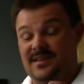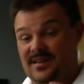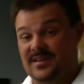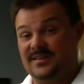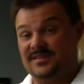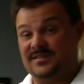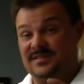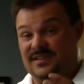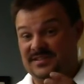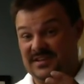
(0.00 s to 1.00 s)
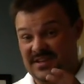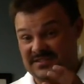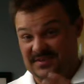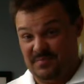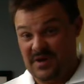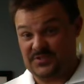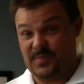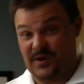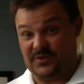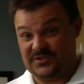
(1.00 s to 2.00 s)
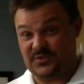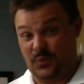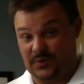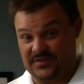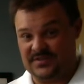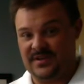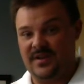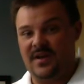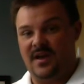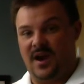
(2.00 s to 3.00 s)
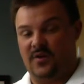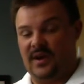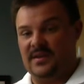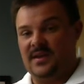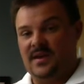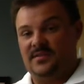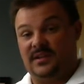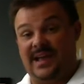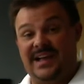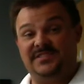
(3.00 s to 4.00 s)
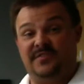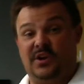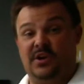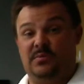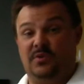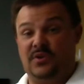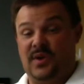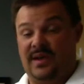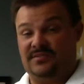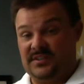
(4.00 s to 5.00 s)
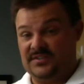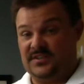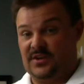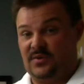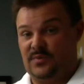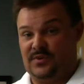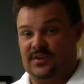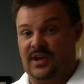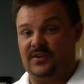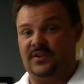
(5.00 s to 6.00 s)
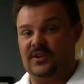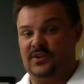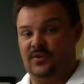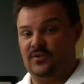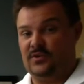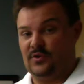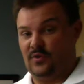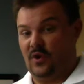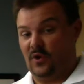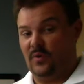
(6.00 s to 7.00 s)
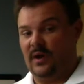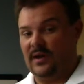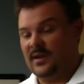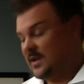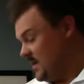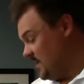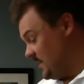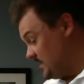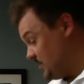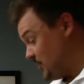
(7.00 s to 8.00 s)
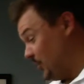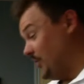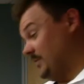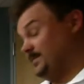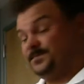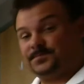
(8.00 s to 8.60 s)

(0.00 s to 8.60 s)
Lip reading: is a much better source. All right. The last variable you have to consider when you're calculating your ROI is churn.